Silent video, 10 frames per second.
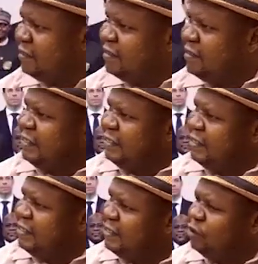
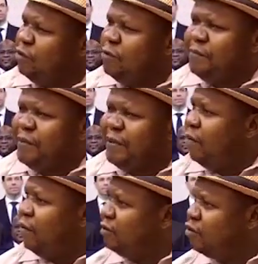Diseases operate
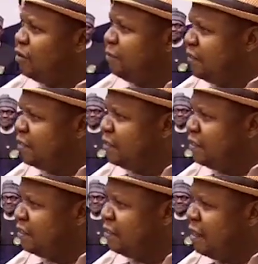according to tropics
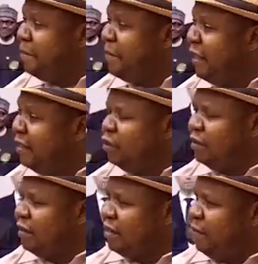and based
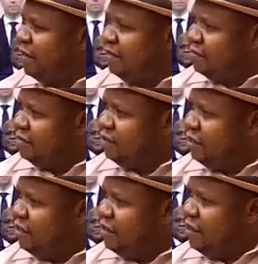on the climatic condition.
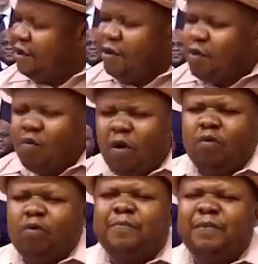What
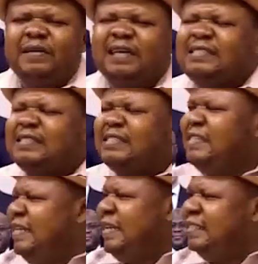operates as
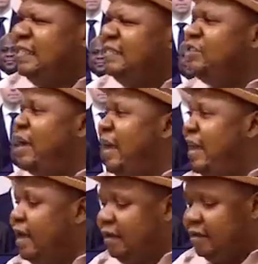sickness in
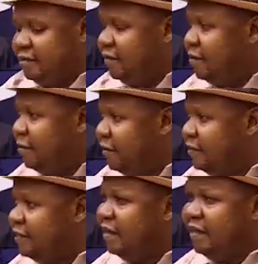China is not what operates
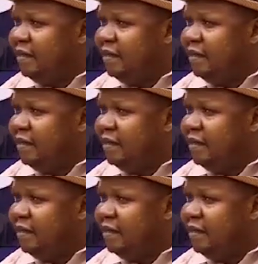here.